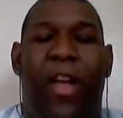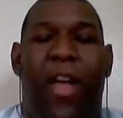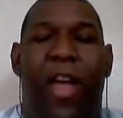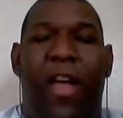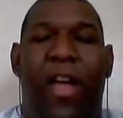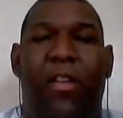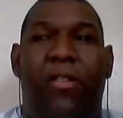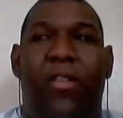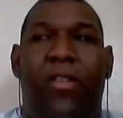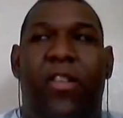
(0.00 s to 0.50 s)

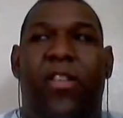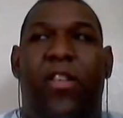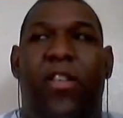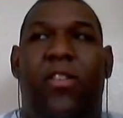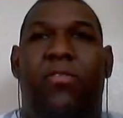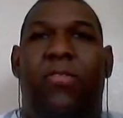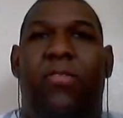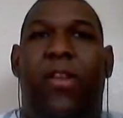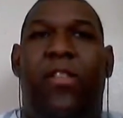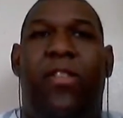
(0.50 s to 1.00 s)
handle this
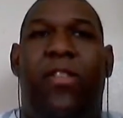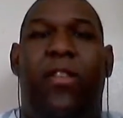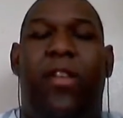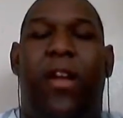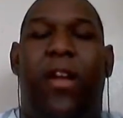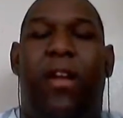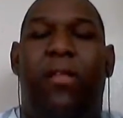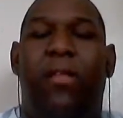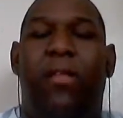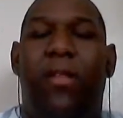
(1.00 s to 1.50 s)
situation
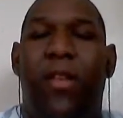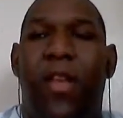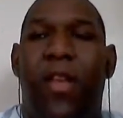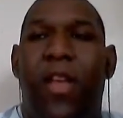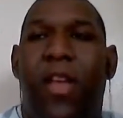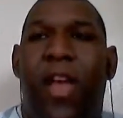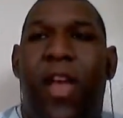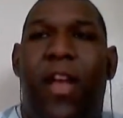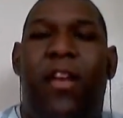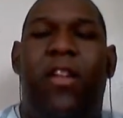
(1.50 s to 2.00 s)
now.
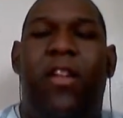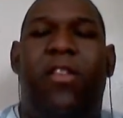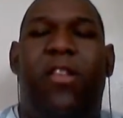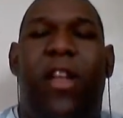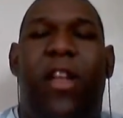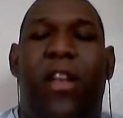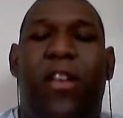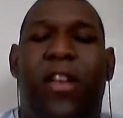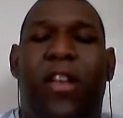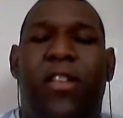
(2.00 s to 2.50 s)
And that's
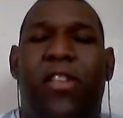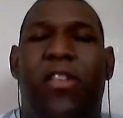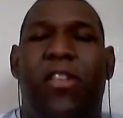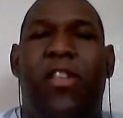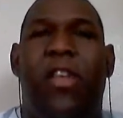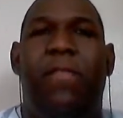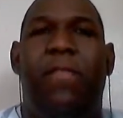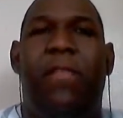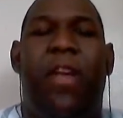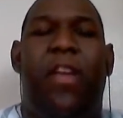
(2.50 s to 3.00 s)
how
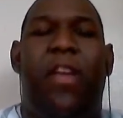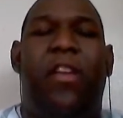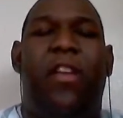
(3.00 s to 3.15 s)
the